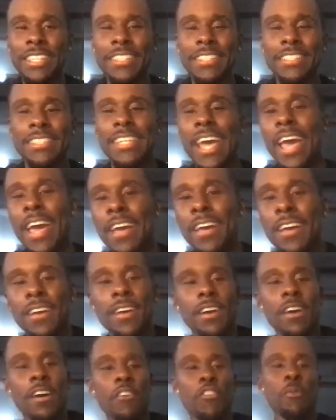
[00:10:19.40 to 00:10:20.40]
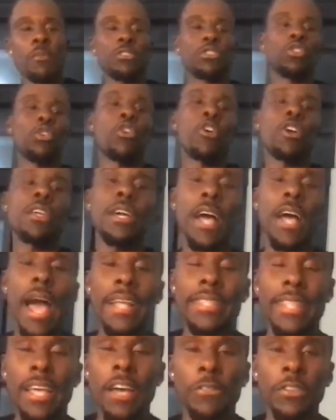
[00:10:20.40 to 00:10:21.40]
chat for Ms. Gloria. I
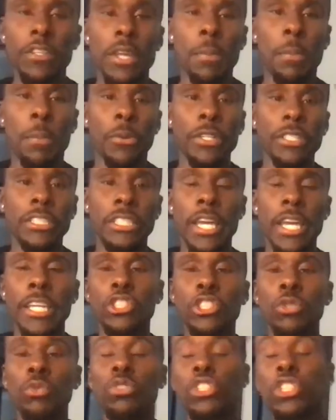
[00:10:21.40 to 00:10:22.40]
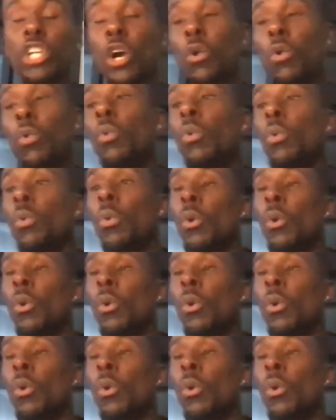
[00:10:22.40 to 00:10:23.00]
definitely appreciate you. So